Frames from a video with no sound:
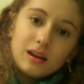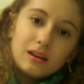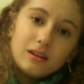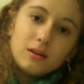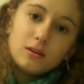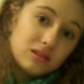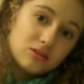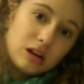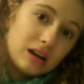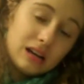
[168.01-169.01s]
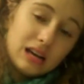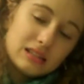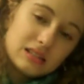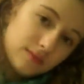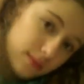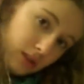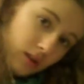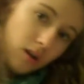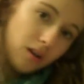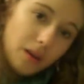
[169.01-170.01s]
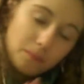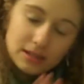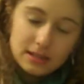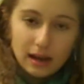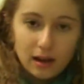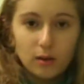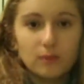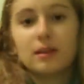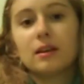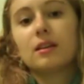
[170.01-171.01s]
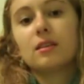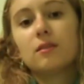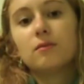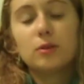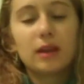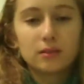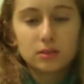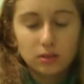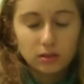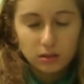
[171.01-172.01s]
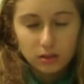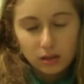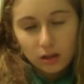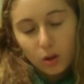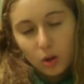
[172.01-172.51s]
I know the triads have been all up and down and the view counts aren't good and